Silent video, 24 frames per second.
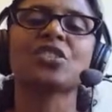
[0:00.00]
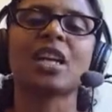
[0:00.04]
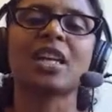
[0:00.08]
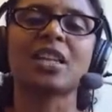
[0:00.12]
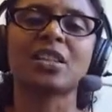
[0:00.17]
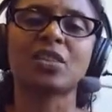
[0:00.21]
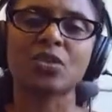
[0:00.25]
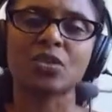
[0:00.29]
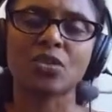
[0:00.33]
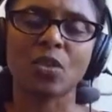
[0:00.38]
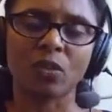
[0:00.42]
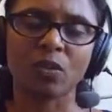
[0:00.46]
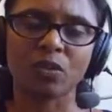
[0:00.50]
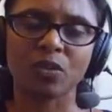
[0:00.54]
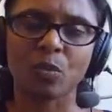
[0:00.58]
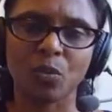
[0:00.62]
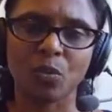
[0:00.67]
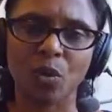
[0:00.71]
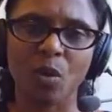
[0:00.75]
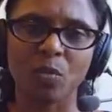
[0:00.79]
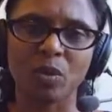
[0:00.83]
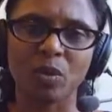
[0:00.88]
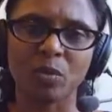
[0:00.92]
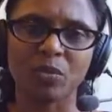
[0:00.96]
trying to solve the
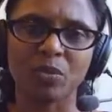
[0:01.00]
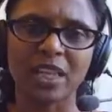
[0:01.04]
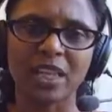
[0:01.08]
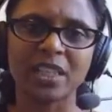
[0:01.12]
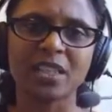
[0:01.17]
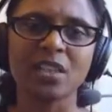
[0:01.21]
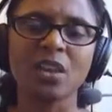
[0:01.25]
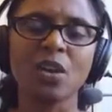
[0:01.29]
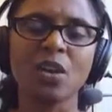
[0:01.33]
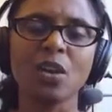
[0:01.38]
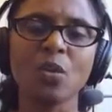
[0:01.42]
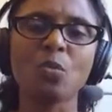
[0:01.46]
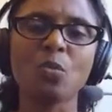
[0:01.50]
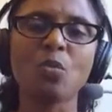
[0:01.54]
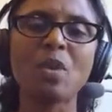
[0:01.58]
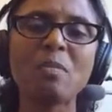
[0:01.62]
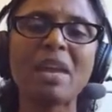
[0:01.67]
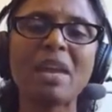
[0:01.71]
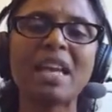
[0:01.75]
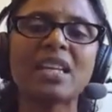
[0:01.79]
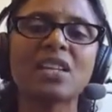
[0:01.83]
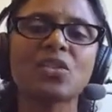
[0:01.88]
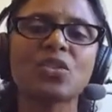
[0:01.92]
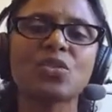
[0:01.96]
problem, right? We
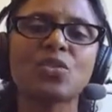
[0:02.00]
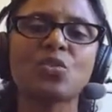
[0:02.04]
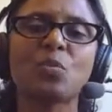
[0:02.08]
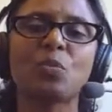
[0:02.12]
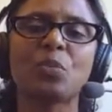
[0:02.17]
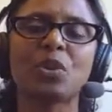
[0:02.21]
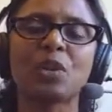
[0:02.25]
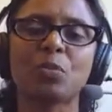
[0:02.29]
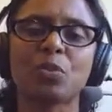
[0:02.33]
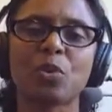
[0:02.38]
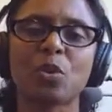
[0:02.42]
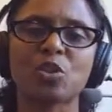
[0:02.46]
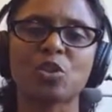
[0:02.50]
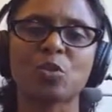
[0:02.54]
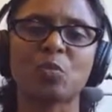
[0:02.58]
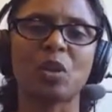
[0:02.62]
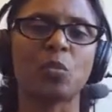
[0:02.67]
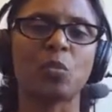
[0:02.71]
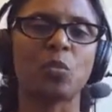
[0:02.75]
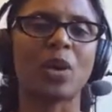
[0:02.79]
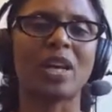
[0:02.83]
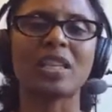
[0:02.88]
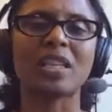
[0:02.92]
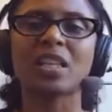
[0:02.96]
made it super
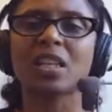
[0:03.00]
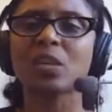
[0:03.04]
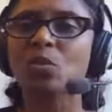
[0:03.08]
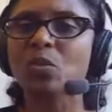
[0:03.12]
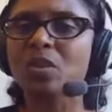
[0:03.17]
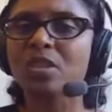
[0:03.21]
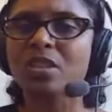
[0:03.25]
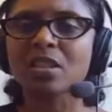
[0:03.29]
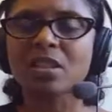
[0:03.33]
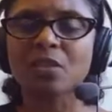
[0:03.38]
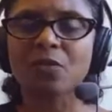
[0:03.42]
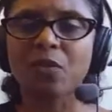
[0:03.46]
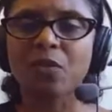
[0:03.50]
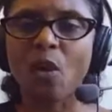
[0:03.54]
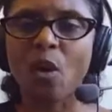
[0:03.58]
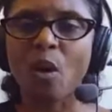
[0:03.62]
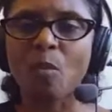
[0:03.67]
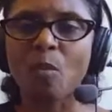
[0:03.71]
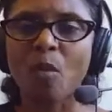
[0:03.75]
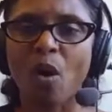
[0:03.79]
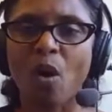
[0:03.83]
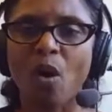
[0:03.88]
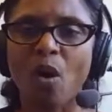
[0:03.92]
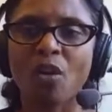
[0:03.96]
approachable, whether it was in the
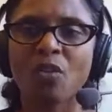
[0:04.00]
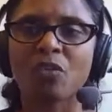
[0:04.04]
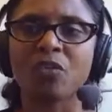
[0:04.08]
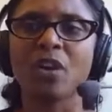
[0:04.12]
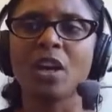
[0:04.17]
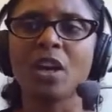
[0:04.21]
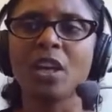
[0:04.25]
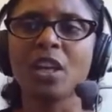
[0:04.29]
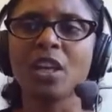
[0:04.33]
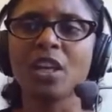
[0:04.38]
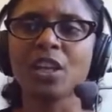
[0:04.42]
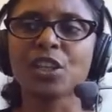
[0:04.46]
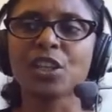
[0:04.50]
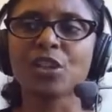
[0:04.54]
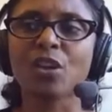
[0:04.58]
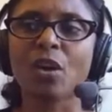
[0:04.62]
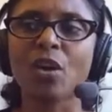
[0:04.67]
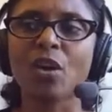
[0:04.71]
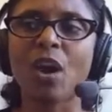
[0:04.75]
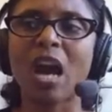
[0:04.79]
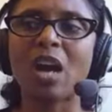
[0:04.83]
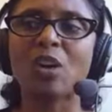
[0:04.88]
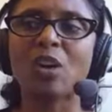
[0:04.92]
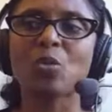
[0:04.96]
form of, you
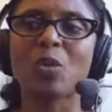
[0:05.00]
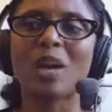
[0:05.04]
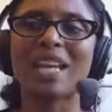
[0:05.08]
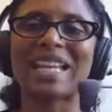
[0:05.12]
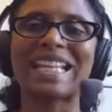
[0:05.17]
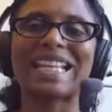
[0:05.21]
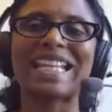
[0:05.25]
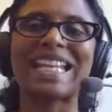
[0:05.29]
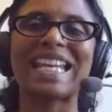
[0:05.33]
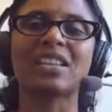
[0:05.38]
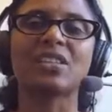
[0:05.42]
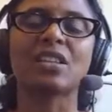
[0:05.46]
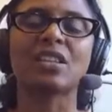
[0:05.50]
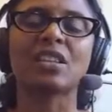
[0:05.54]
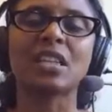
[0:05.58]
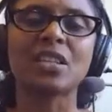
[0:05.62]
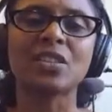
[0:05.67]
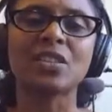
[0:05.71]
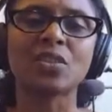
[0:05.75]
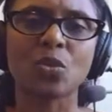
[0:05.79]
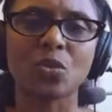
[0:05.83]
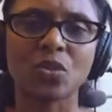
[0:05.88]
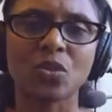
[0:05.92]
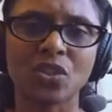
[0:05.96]
know, how do I create the
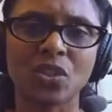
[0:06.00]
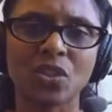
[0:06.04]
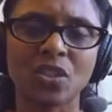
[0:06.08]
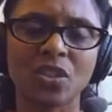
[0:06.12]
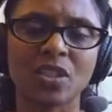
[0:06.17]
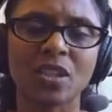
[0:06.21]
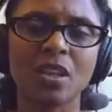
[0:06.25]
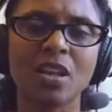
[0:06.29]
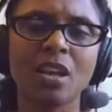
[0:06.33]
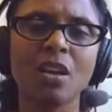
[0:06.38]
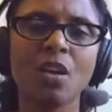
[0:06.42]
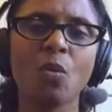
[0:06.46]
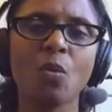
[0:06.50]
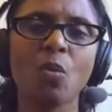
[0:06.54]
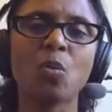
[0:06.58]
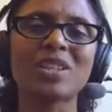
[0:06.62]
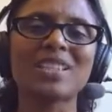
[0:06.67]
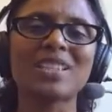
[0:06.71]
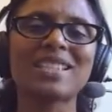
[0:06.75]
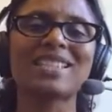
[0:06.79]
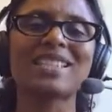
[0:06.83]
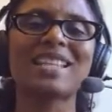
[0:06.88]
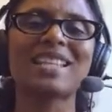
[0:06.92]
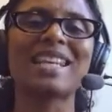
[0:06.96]
resources?
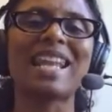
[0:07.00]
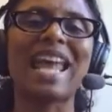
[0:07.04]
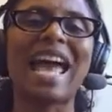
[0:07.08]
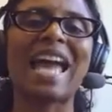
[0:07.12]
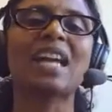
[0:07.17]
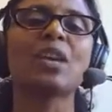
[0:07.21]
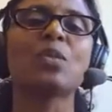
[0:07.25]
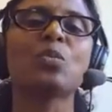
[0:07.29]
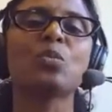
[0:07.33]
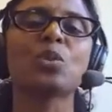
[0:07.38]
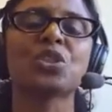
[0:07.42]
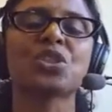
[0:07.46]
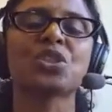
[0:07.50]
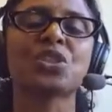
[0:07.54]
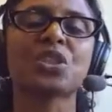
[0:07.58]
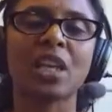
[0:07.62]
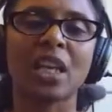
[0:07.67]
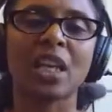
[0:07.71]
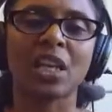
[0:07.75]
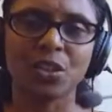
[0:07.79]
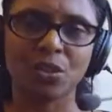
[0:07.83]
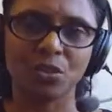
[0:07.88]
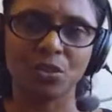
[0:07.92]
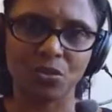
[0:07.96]
What's the language that
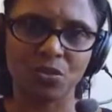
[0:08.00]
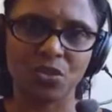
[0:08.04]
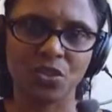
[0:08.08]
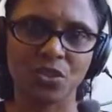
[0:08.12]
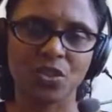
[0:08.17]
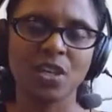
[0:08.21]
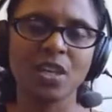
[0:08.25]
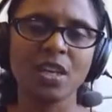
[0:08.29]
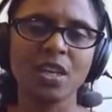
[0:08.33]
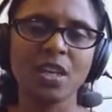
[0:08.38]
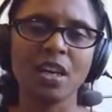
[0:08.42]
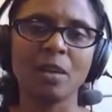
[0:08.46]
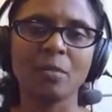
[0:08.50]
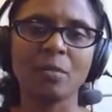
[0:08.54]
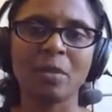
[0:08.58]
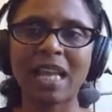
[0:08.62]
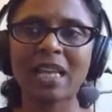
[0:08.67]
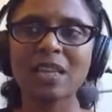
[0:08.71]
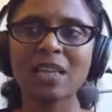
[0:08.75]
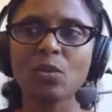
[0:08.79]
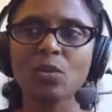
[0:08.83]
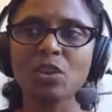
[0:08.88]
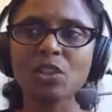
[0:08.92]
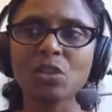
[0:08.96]
I use? I mean,
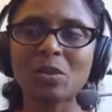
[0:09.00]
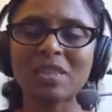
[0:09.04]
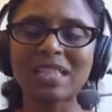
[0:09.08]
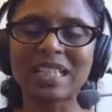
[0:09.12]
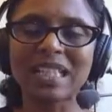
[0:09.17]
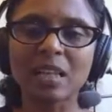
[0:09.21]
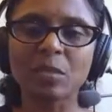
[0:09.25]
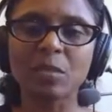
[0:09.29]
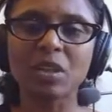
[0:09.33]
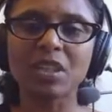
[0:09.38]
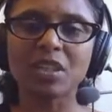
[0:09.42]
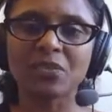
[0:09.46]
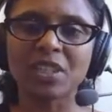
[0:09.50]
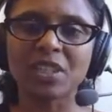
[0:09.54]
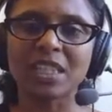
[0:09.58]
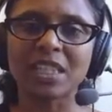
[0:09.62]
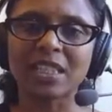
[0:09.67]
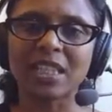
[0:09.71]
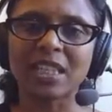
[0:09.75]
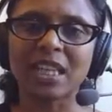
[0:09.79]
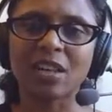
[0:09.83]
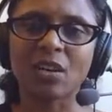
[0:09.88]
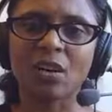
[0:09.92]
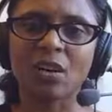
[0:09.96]
I'll go into a little bit of
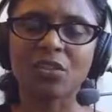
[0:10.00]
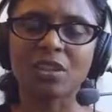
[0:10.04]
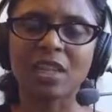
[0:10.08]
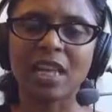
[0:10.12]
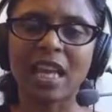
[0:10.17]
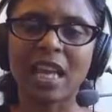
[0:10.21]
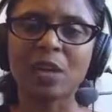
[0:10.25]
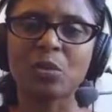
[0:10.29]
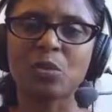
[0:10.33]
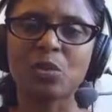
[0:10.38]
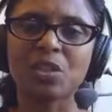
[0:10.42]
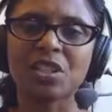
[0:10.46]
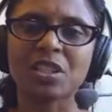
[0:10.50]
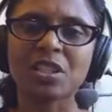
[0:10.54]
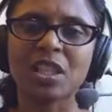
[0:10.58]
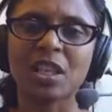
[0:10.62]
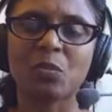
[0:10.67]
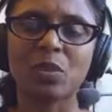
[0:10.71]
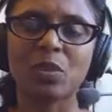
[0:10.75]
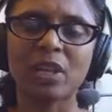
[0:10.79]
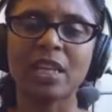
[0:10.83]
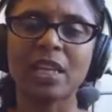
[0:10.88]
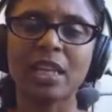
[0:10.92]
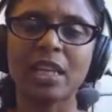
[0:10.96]
detail on the language
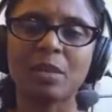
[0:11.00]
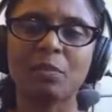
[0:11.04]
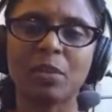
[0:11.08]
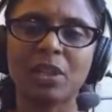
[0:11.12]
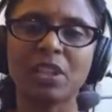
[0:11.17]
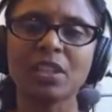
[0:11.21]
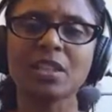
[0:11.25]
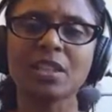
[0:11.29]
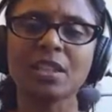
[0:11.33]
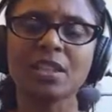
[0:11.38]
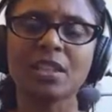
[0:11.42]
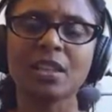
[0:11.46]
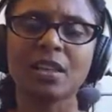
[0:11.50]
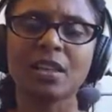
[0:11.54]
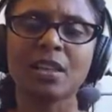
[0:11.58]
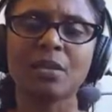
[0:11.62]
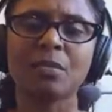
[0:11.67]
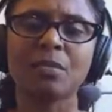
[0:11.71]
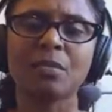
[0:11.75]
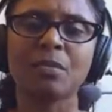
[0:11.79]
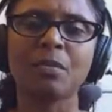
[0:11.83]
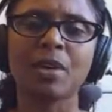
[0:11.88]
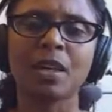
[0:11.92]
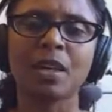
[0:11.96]
that we had built
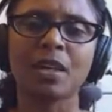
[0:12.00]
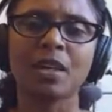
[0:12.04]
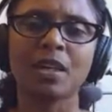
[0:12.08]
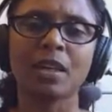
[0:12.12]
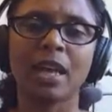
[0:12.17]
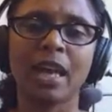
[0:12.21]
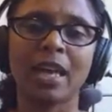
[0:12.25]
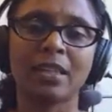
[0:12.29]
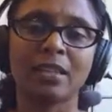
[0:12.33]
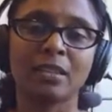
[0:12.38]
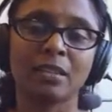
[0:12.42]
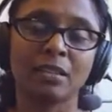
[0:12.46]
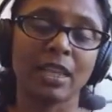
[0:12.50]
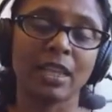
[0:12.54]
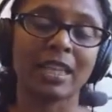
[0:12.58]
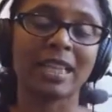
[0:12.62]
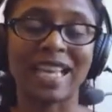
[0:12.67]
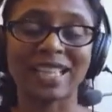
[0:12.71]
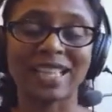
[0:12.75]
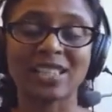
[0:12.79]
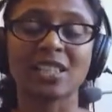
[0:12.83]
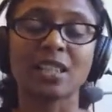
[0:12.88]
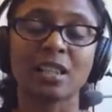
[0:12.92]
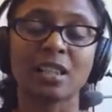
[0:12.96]
um, uh, and
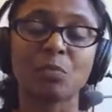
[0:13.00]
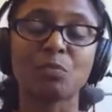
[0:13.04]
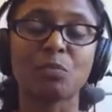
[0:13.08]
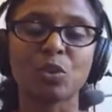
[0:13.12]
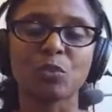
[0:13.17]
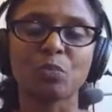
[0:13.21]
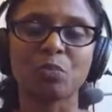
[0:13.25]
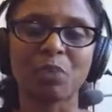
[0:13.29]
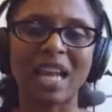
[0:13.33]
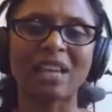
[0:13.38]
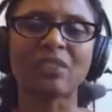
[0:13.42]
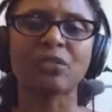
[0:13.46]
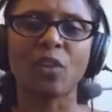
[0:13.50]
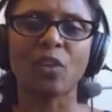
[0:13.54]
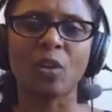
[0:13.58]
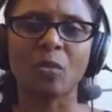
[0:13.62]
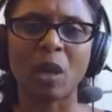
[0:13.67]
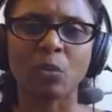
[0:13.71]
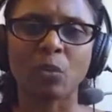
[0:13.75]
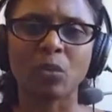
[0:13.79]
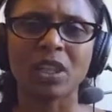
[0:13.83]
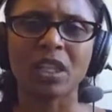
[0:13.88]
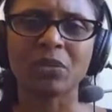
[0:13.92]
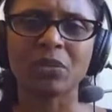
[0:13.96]
actually the compute platform,
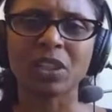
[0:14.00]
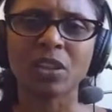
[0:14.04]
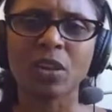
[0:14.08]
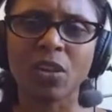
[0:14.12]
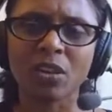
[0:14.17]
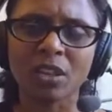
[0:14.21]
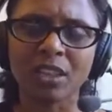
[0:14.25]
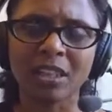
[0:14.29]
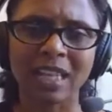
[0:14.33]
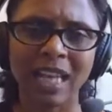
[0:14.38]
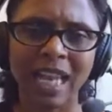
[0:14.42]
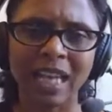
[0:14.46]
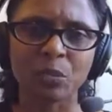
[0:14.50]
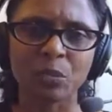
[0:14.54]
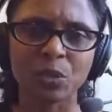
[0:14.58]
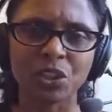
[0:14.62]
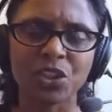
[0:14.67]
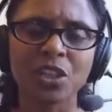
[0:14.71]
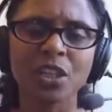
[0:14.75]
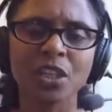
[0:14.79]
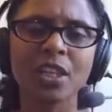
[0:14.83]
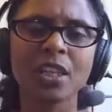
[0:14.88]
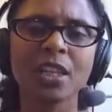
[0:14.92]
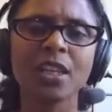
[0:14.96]
I wouldn't even call it
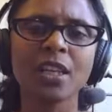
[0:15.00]
language.